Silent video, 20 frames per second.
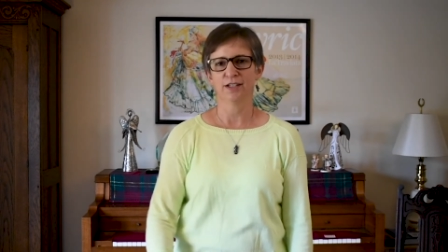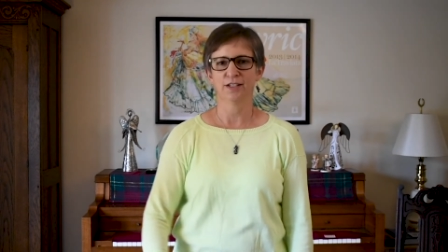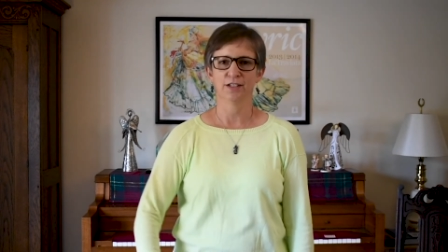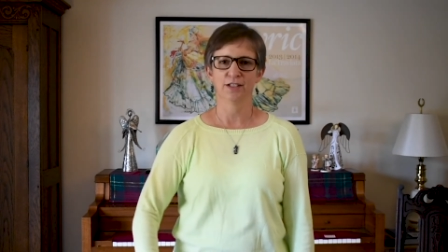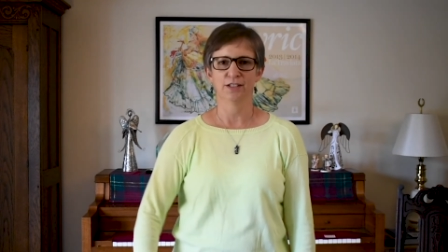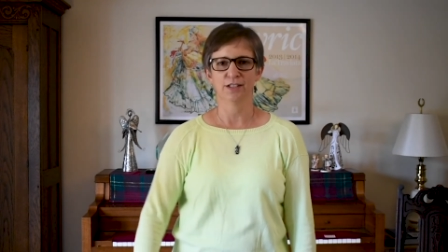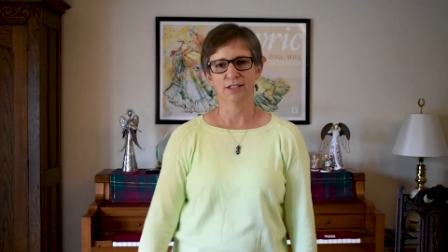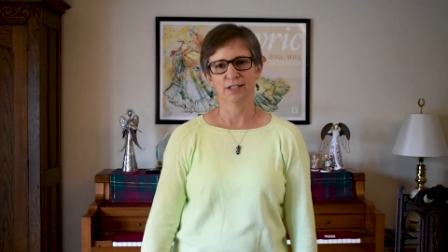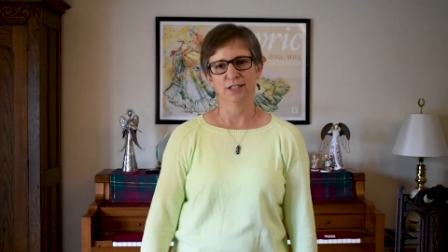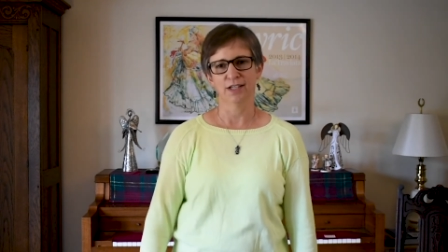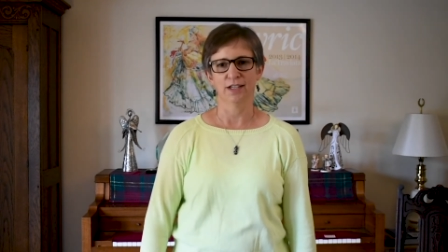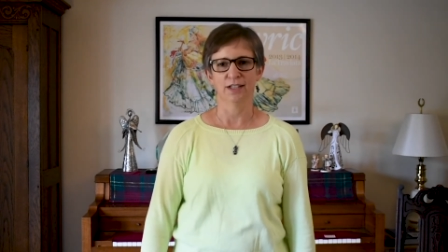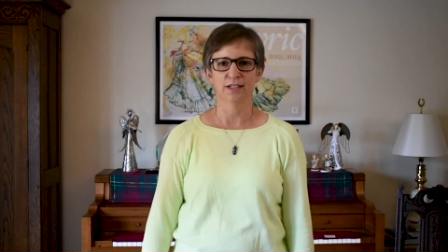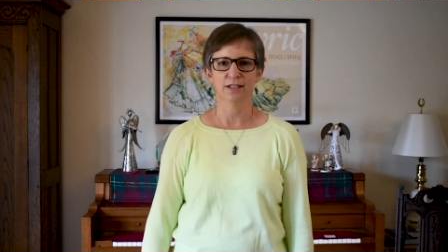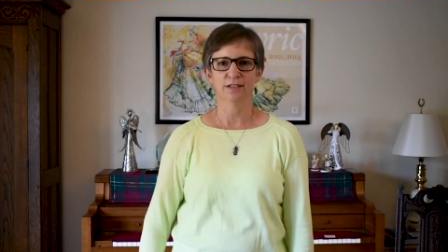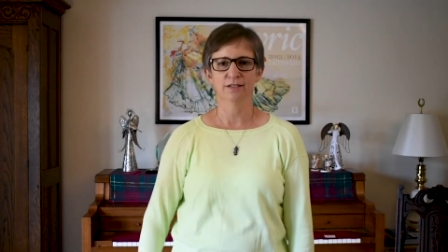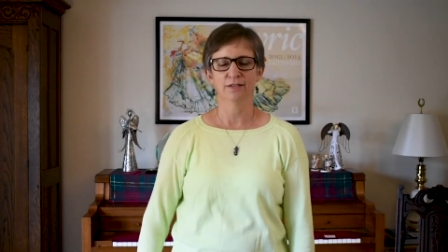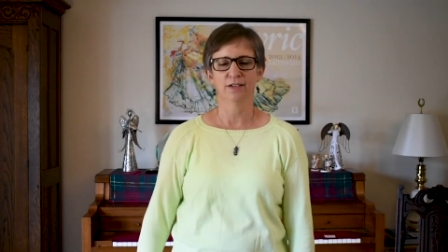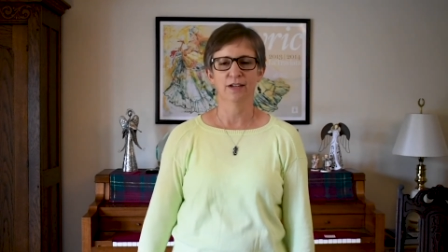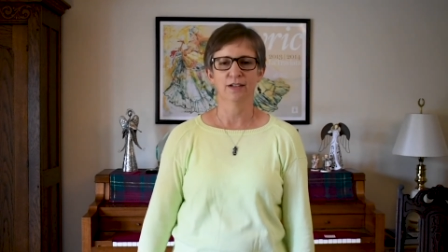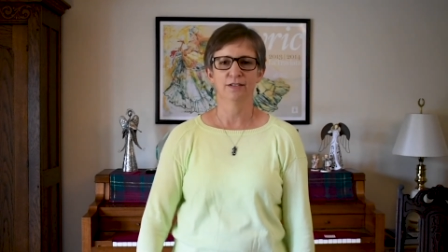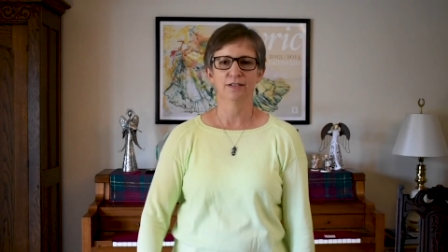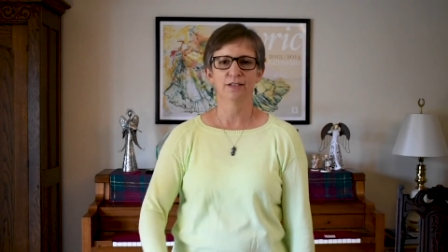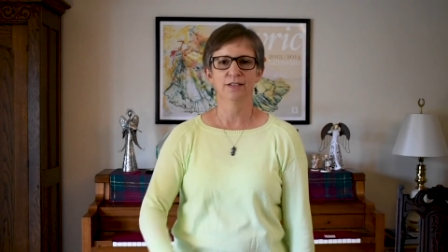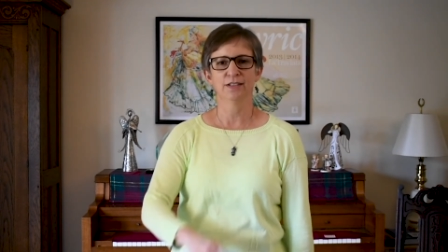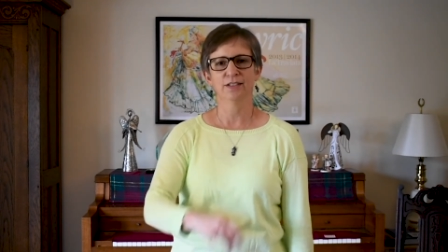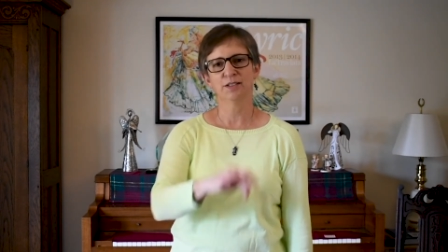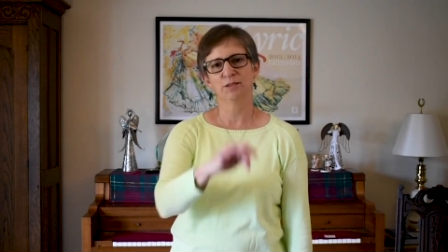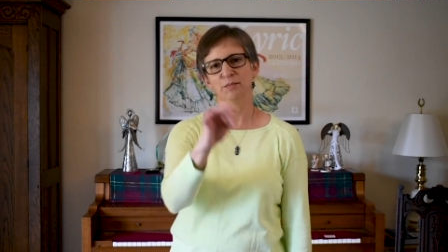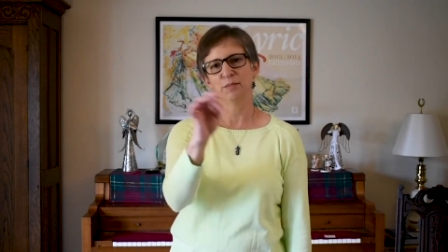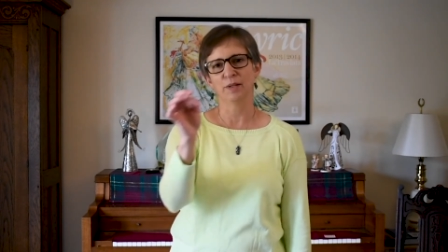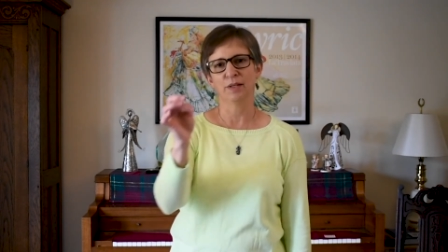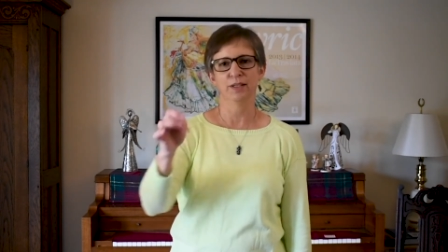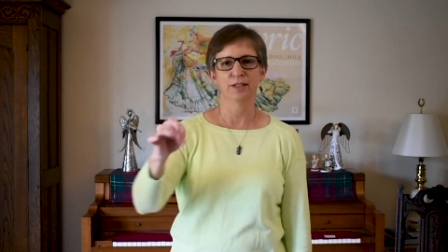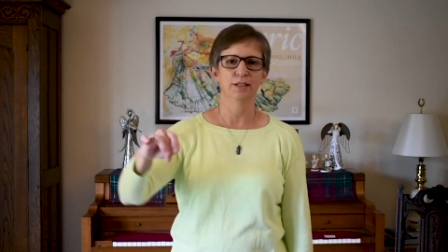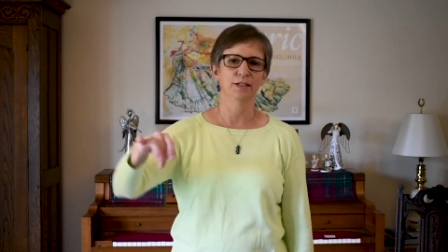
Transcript: You can shake it around a little bit.